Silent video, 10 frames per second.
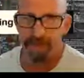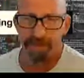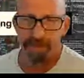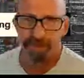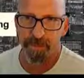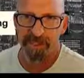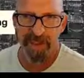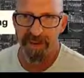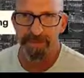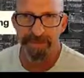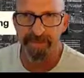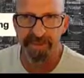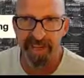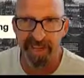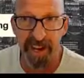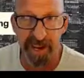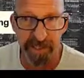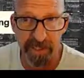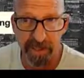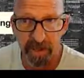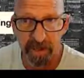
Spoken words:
for the first 10 to 15 hits,